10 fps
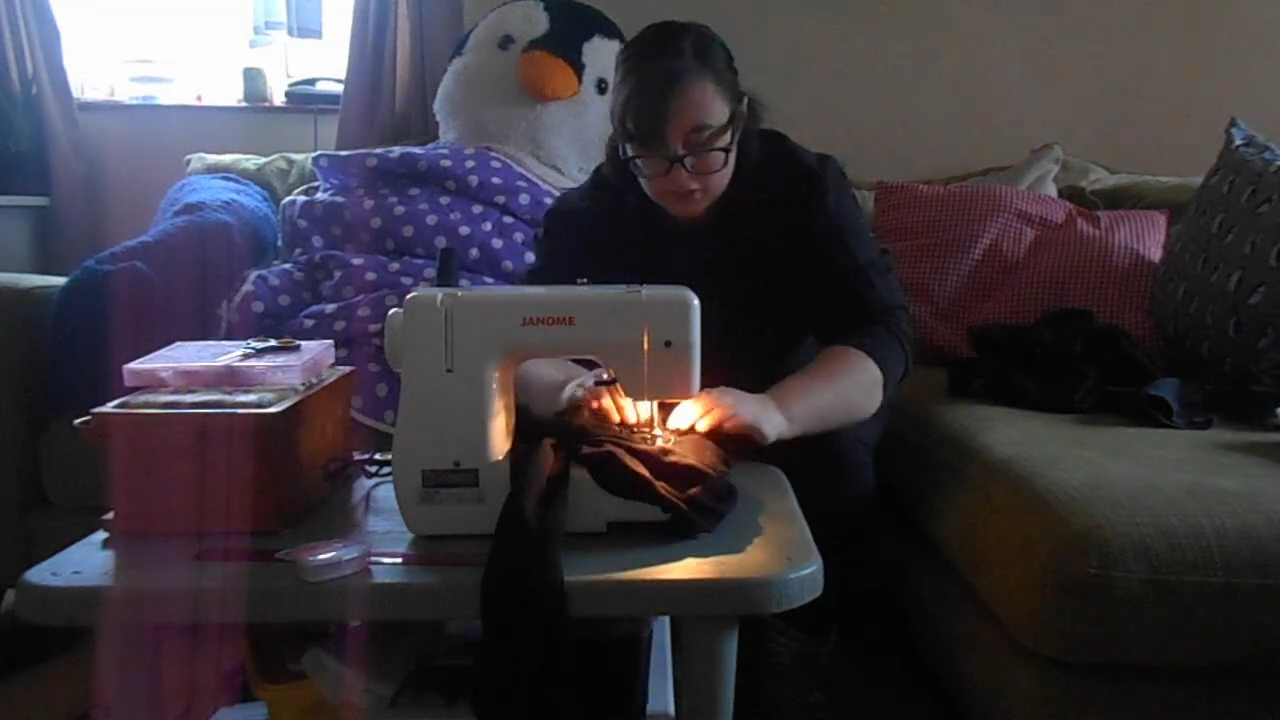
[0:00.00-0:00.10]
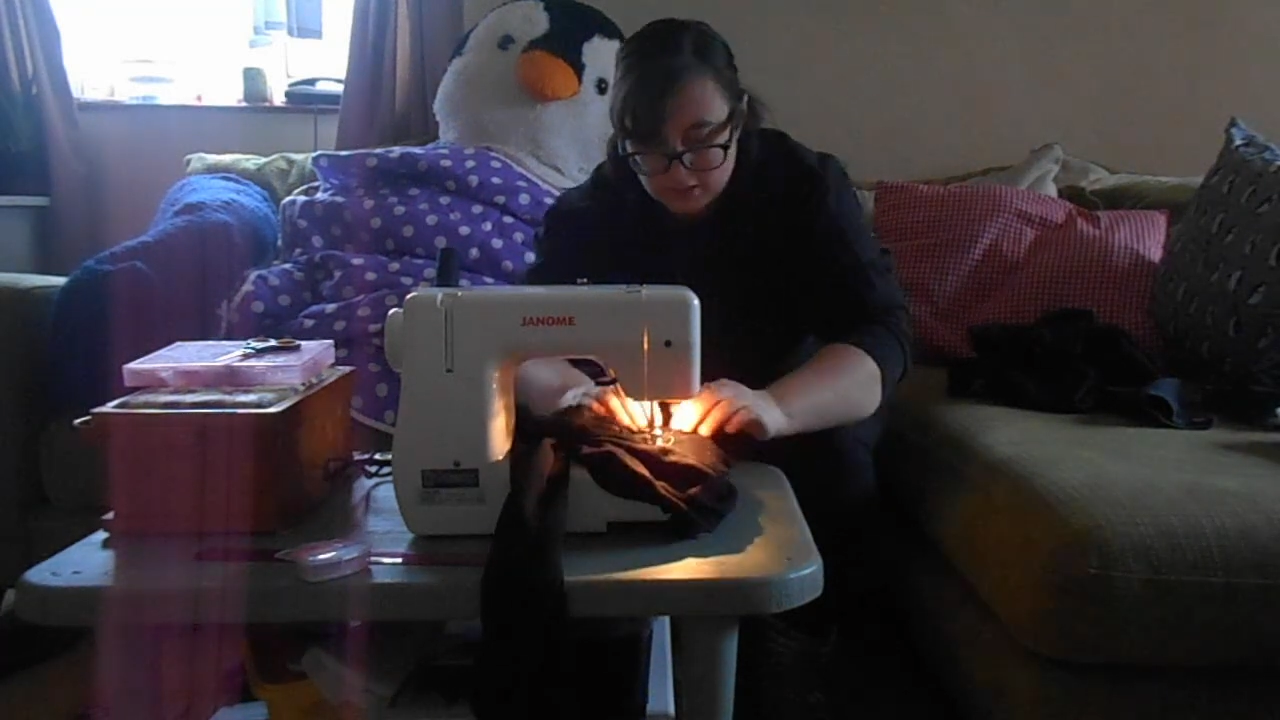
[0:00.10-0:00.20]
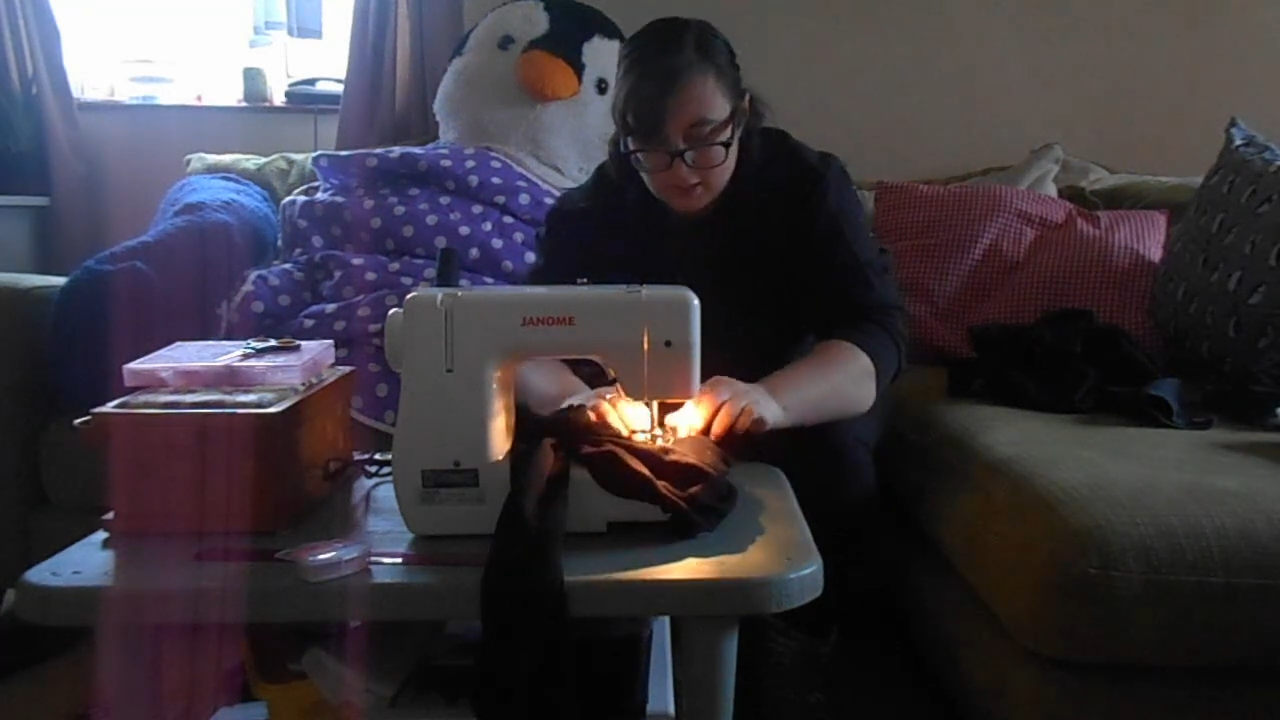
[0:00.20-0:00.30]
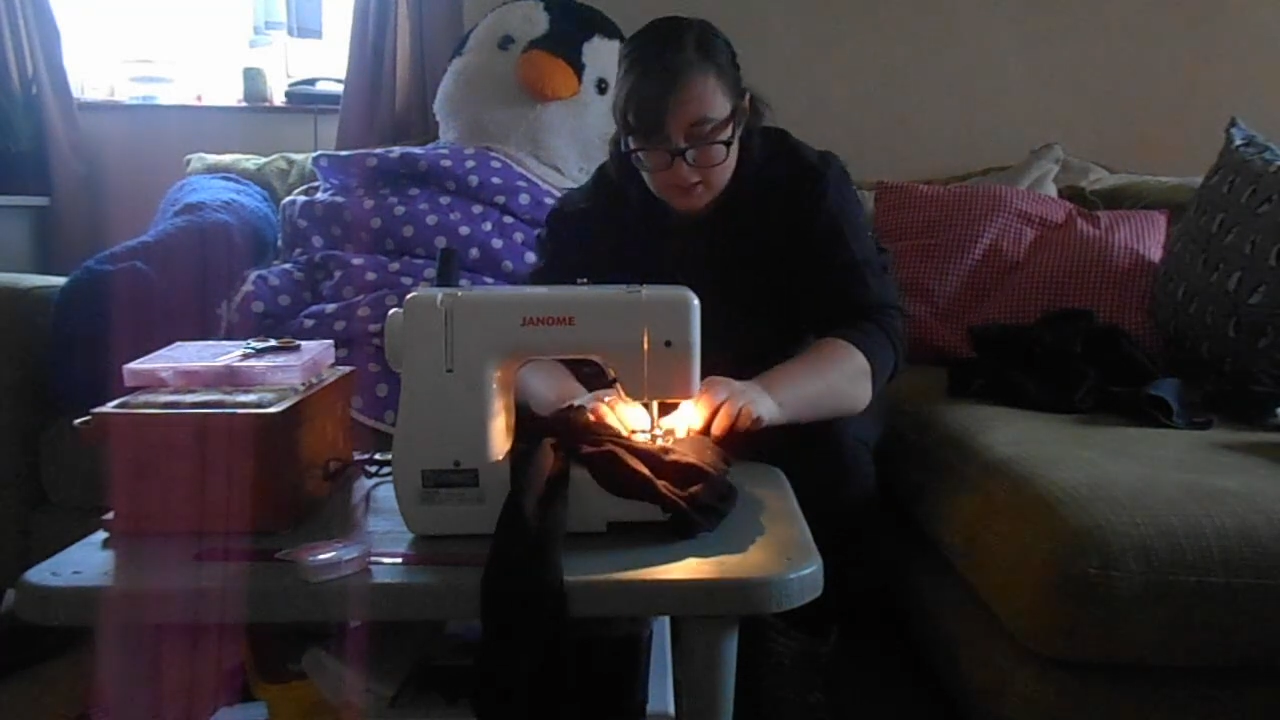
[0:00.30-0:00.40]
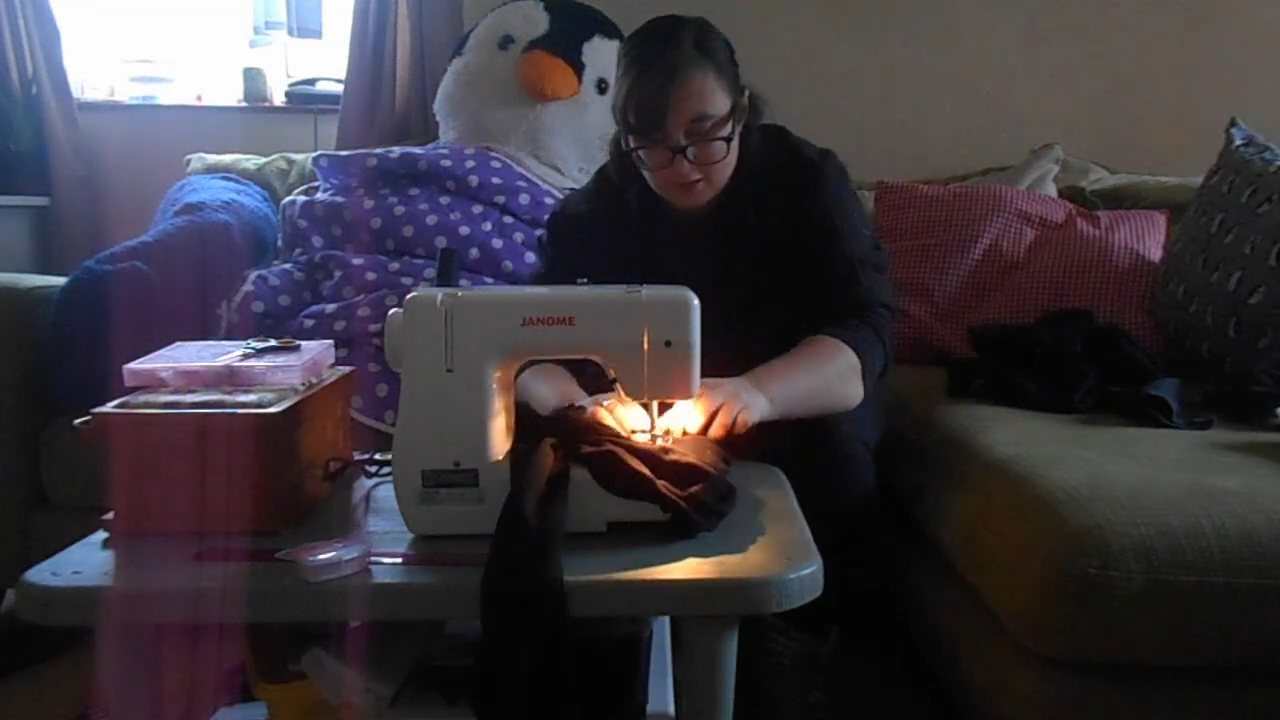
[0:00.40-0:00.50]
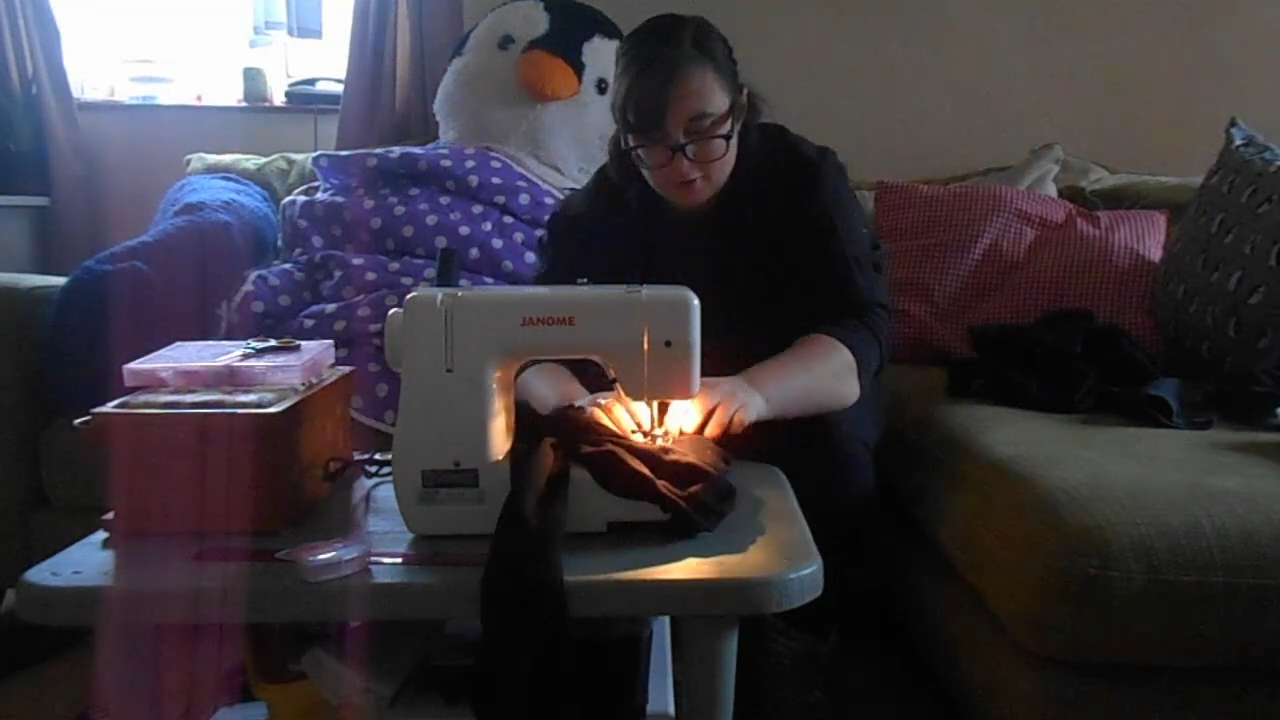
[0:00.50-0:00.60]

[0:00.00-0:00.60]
it, you know,